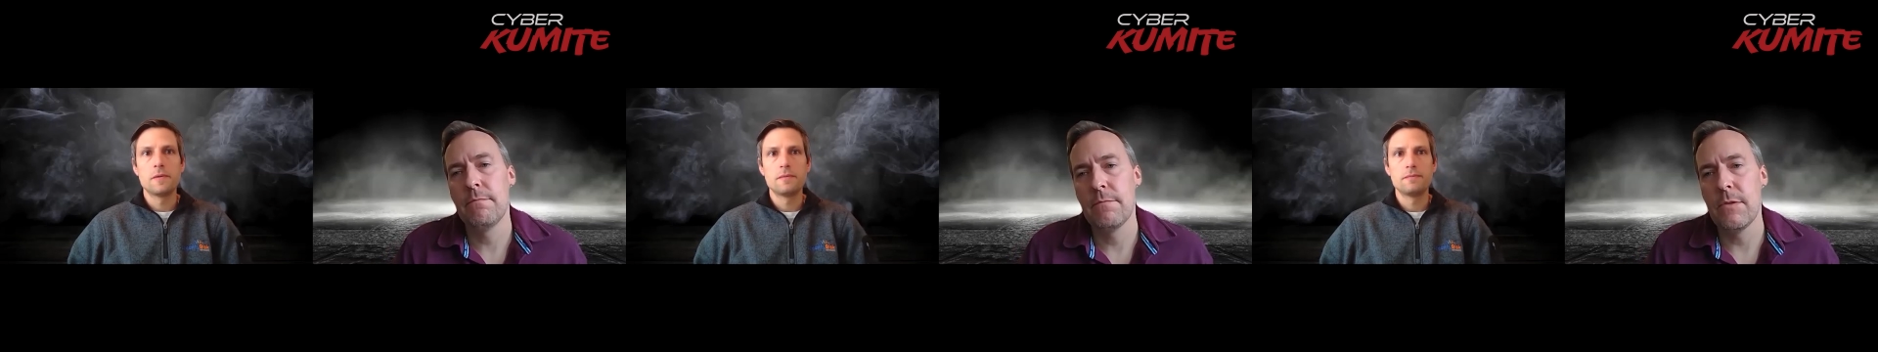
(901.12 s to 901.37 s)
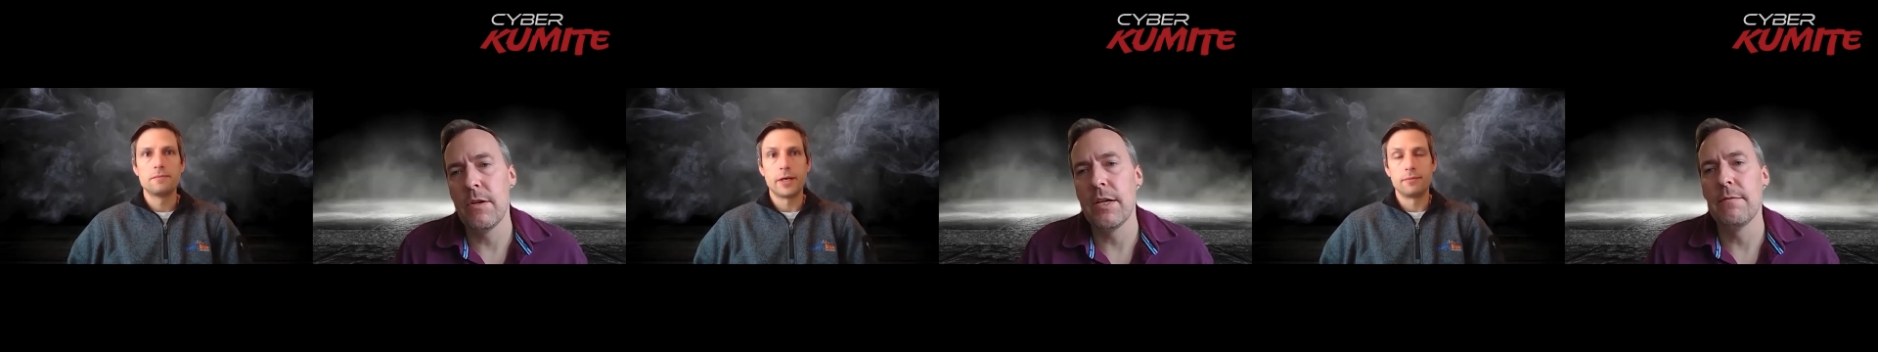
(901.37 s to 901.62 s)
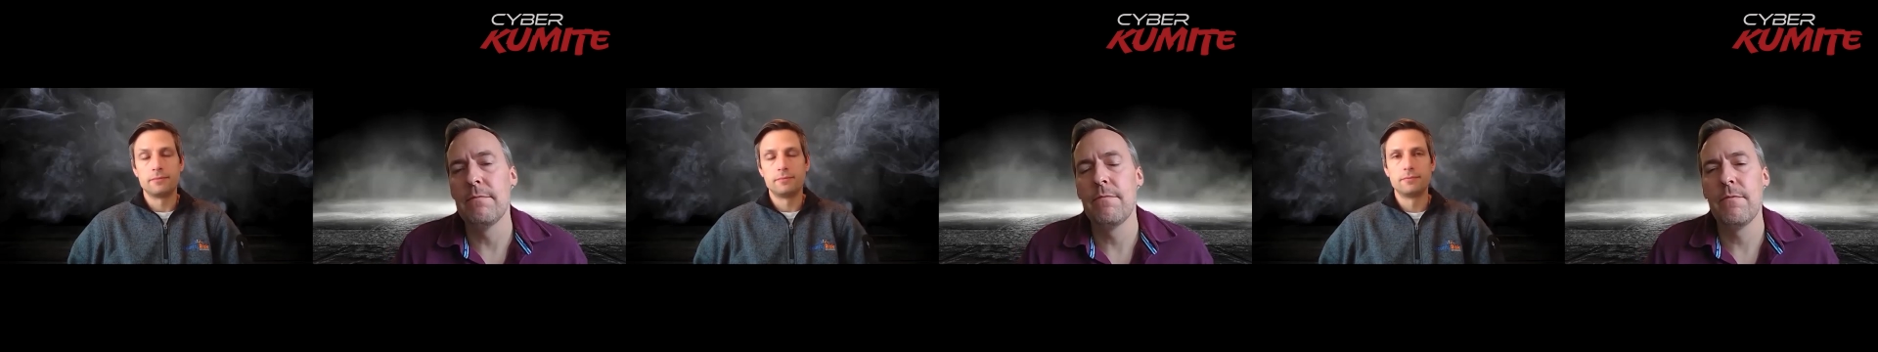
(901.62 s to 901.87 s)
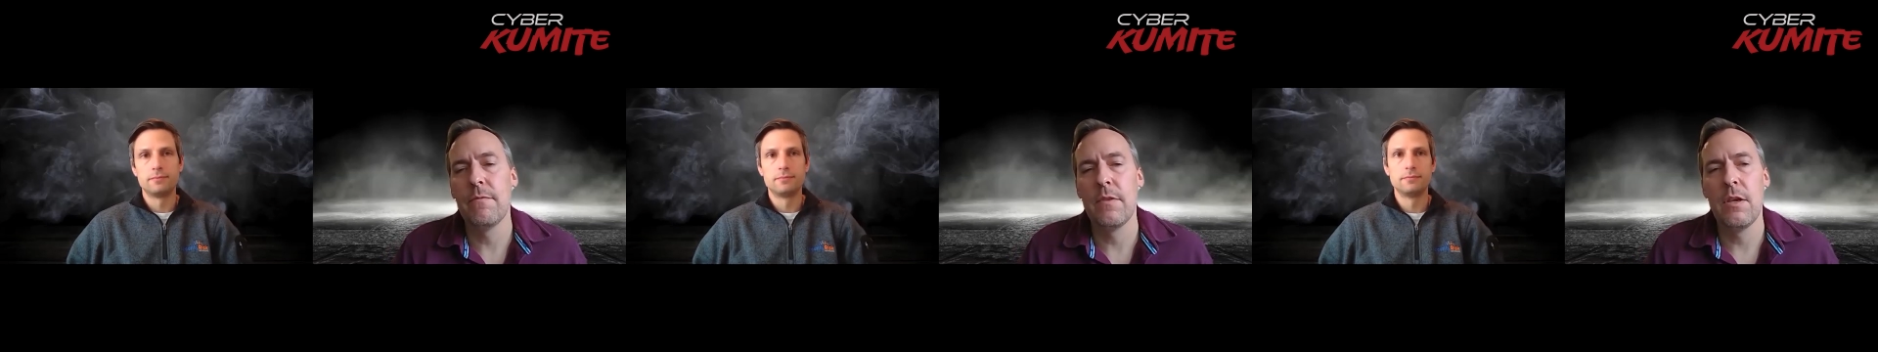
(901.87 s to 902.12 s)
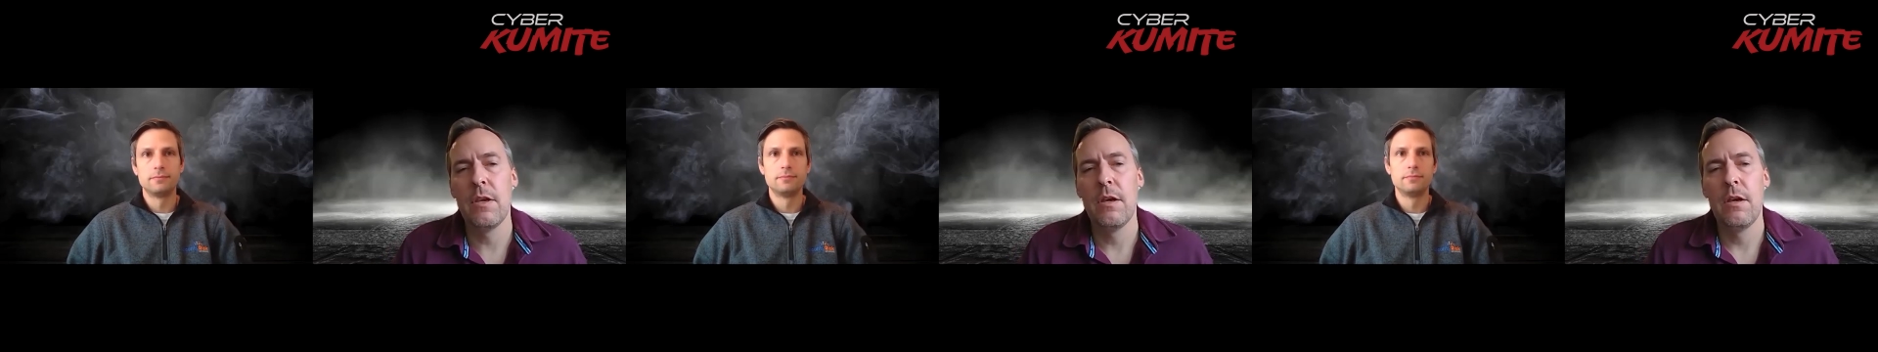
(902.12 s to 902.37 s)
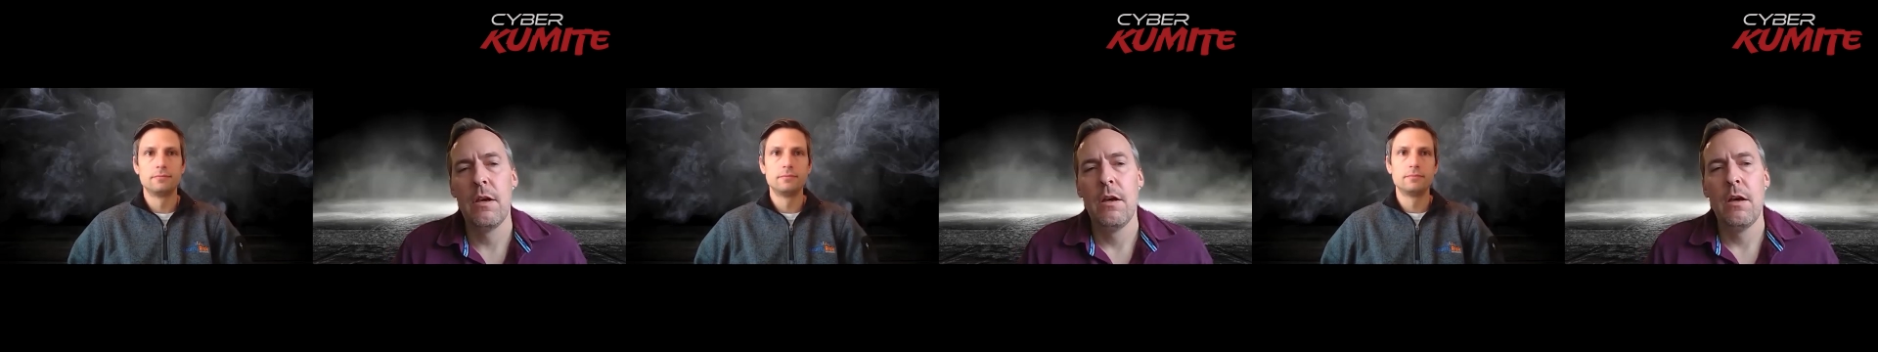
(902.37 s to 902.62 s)
Speaker 1: oh yeah
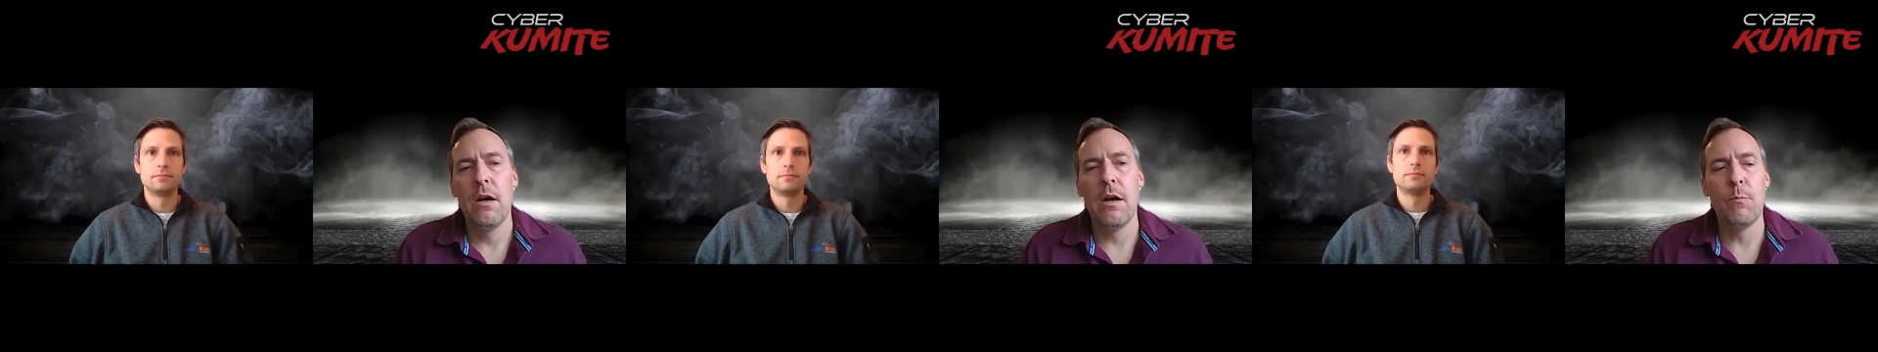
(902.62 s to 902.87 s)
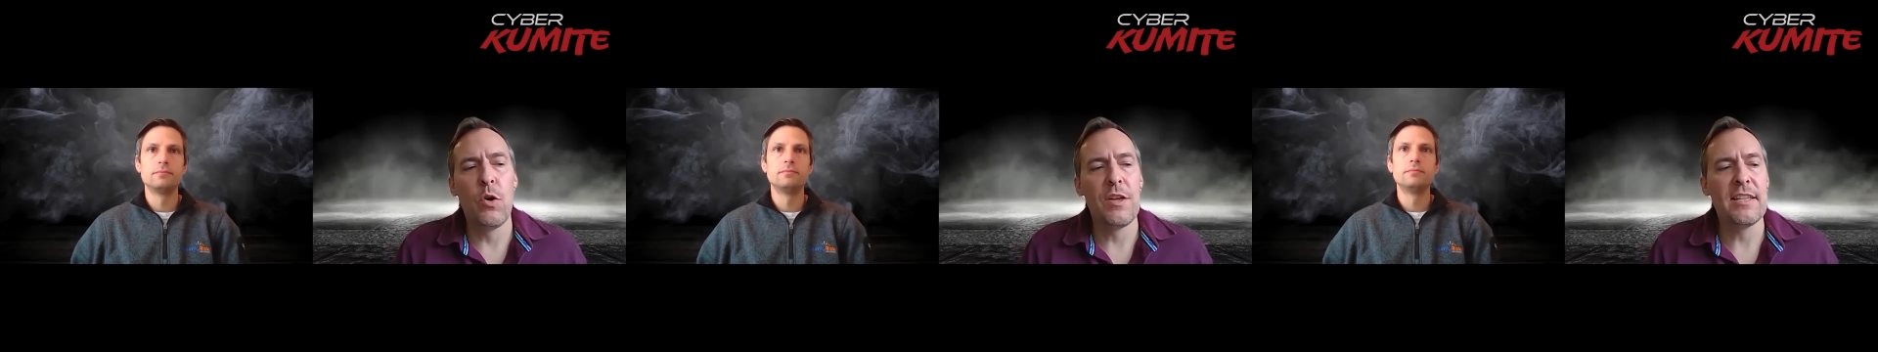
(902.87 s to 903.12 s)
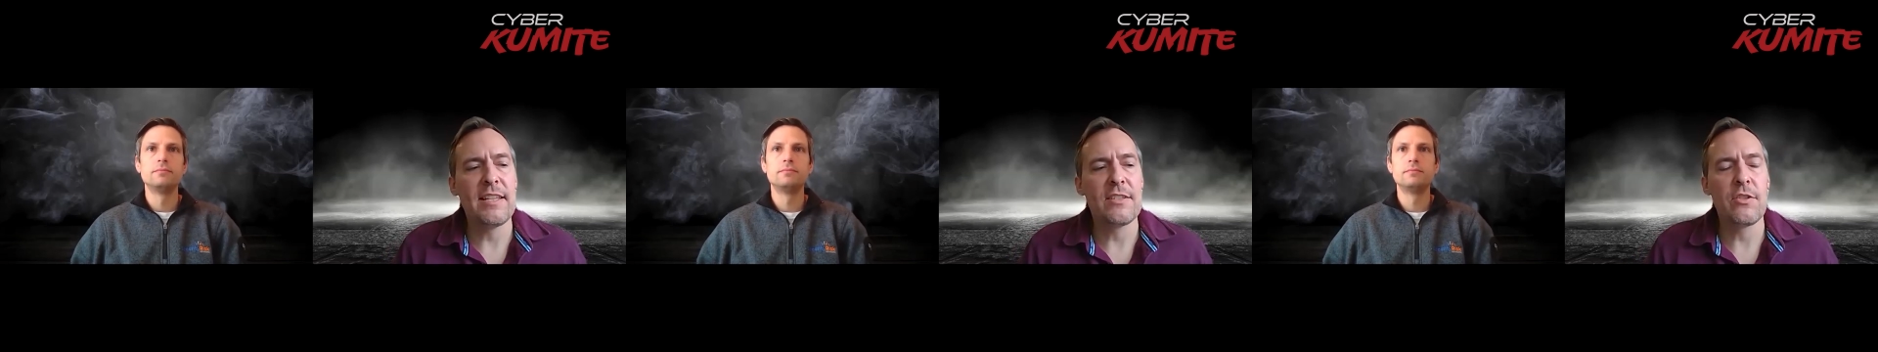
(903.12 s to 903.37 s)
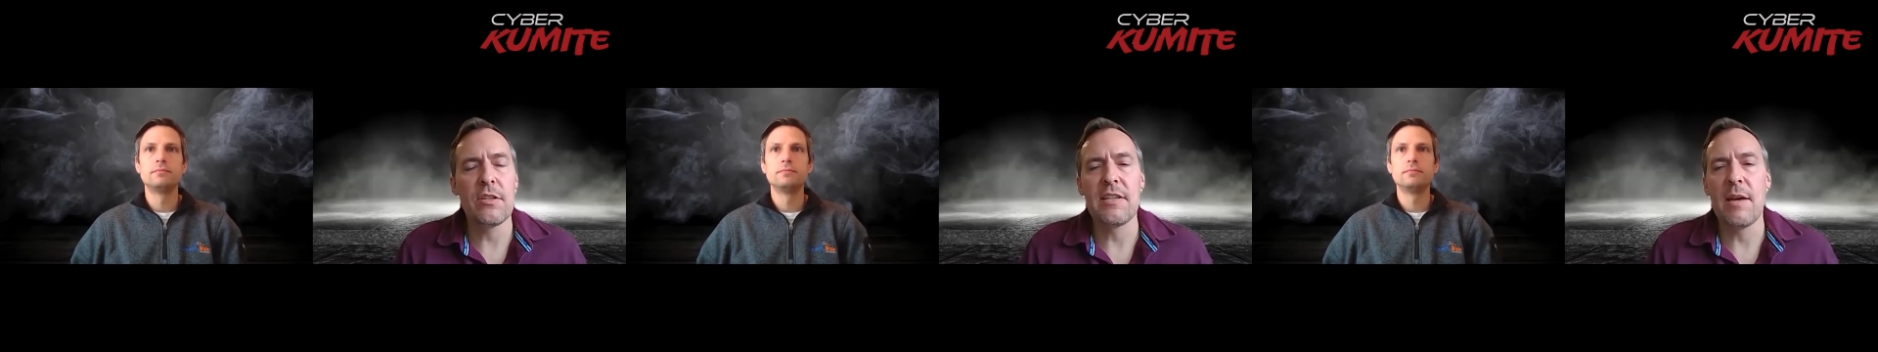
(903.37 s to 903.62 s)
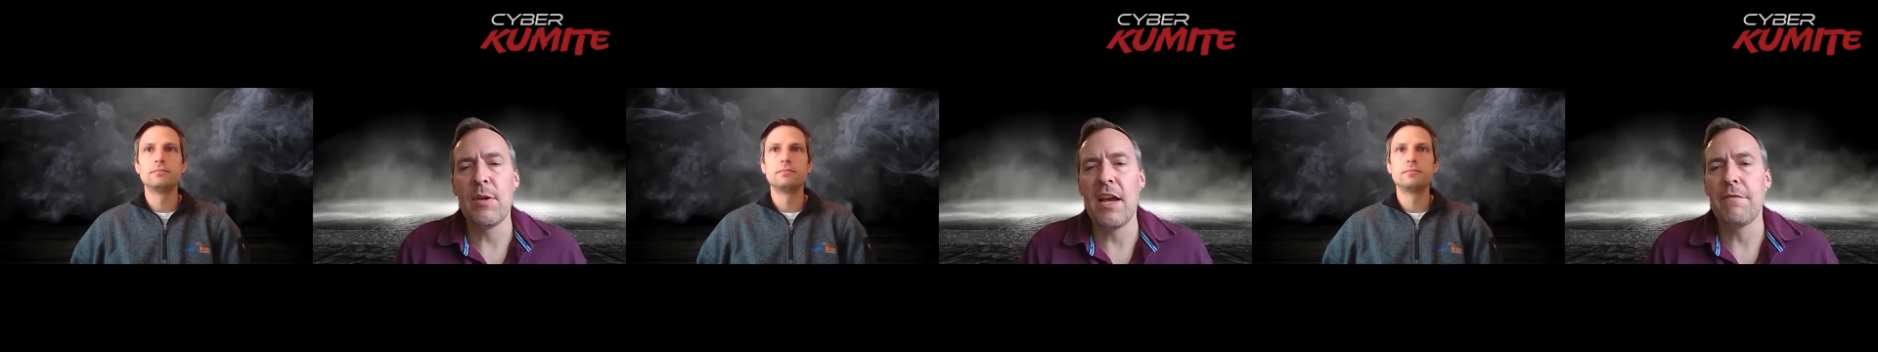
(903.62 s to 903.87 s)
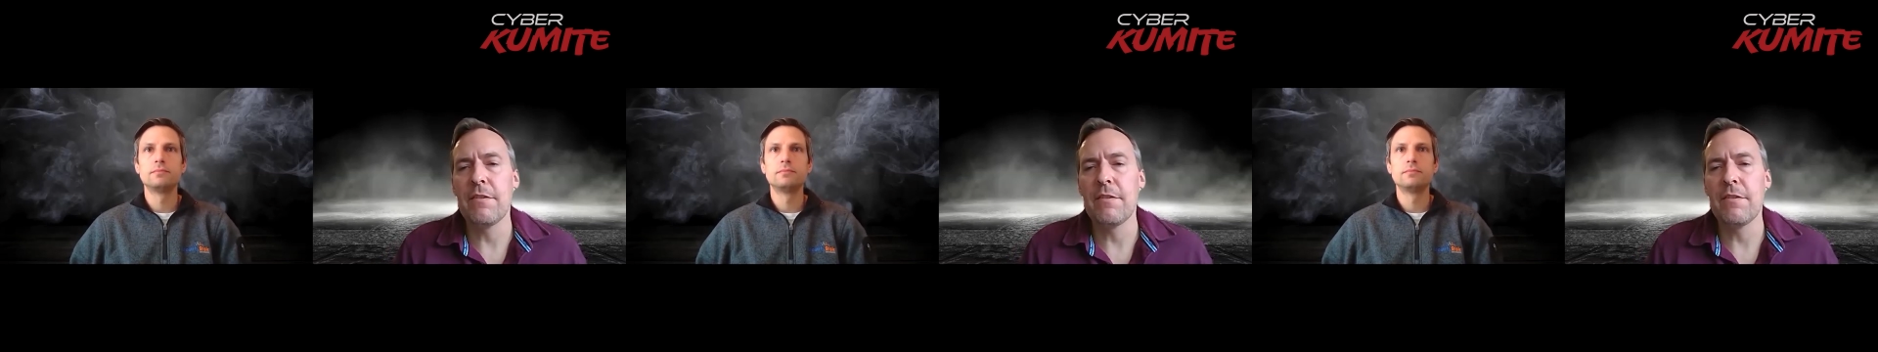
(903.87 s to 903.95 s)
um, well, I think that's all the time we have for